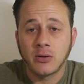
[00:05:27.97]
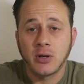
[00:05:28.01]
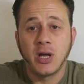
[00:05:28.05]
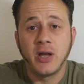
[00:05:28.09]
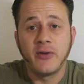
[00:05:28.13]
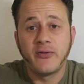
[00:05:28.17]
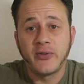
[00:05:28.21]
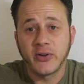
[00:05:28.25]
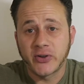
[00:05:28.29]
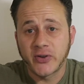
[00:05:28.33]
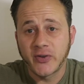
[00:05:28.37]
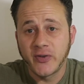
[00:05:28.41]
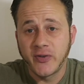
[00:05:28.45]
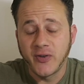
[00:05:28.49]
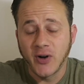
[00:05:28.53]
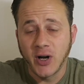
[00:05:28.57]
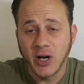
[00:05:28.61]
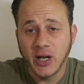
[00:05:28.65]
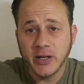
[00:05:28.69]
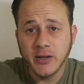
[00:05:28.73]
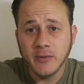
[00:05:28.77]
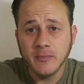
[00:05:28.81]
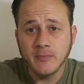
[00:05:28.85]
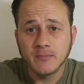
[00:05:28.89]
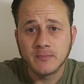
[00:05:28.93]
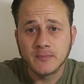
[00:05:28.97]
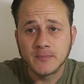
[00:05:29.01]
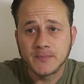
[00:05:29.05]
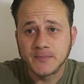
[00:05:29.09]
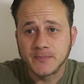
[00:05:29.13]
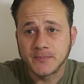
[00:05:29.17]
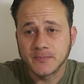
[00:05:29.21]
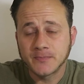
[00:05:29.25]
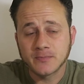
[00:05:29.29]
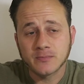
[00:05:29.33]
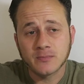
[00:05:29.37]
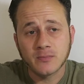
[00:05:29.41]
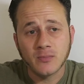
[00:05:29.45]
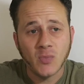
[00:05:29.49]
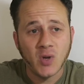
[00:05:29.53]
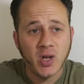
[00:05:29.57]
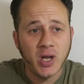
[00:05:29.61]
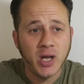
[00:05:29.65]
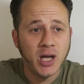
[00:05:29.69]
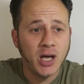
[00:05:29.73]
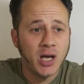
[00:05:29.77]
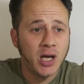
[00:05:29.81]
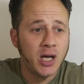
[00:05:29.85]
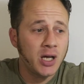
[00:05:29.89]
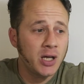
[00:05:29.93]
If it's fun
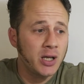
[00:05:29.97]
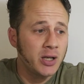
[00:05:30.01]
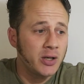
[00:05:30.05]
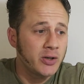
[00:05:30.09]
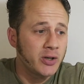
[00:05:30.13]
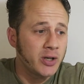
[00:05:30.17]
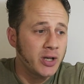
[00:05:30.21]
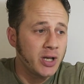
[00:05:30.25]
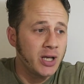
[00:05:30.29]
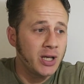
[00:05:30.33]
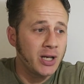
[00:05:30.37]
and